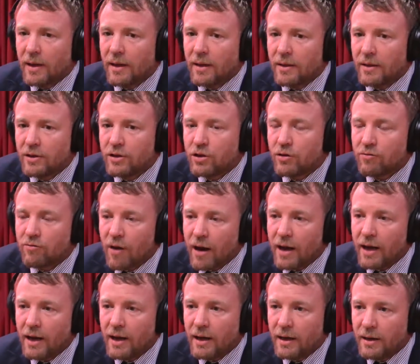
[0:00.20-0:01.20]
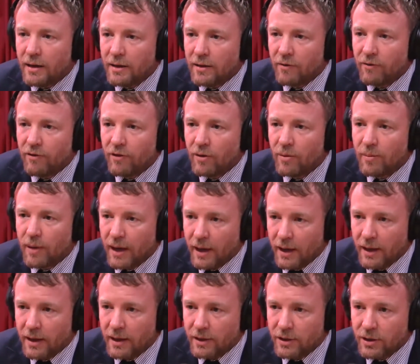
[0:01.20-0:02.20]
the terrain of
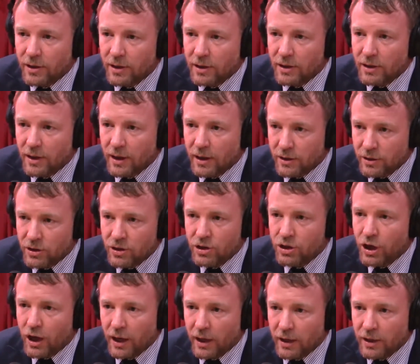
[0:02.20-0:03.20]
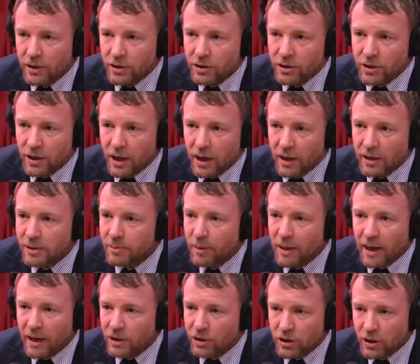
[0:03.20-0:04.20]
filmmaking has changed
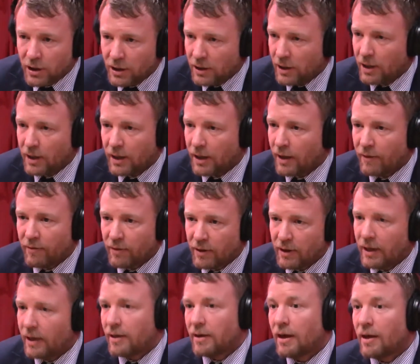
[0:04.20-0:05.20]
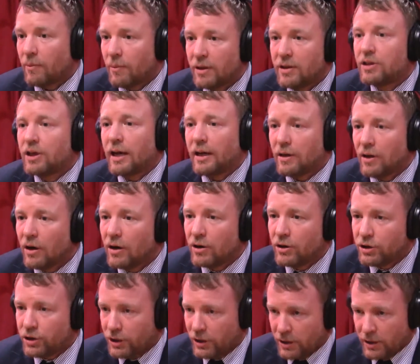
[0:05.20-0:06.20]
exponentially, like everything, like with
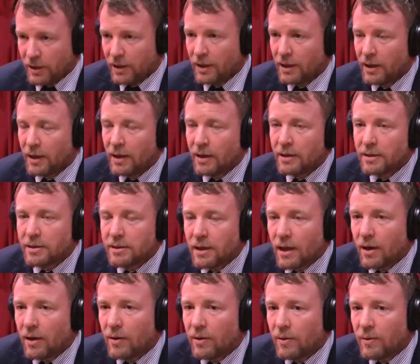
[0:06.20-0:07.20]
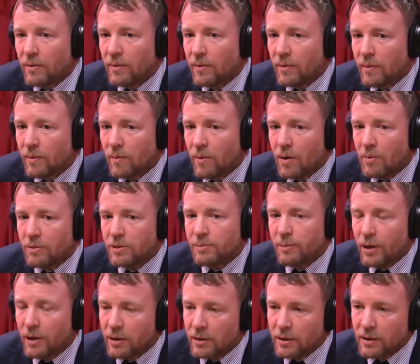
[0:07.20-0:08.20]
technology. So what was
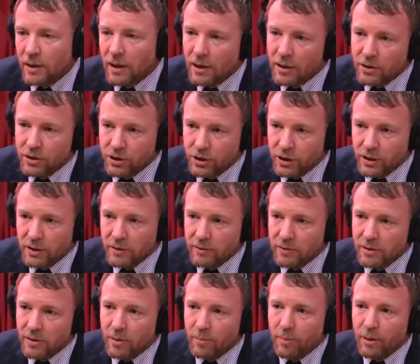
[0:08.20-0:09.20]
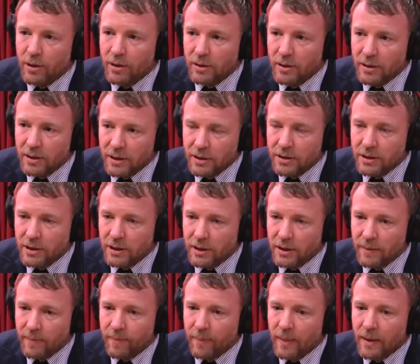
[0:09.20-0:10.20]
pertinent last year is not pertinent this
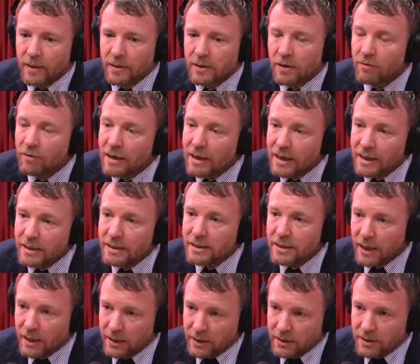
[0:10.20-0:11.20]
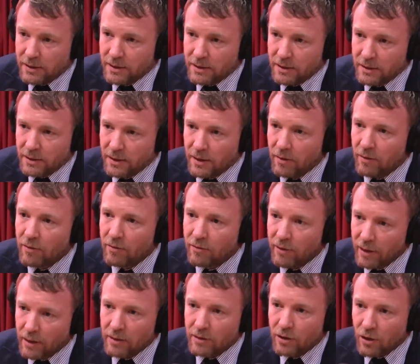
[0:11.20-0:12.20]
year. So release dates are a
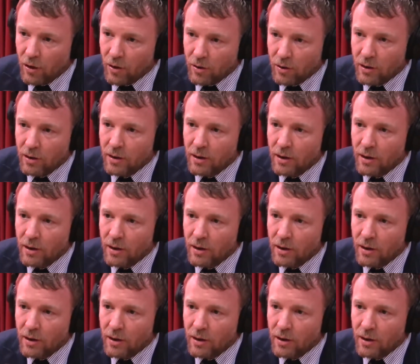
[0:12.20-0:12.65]
real dog.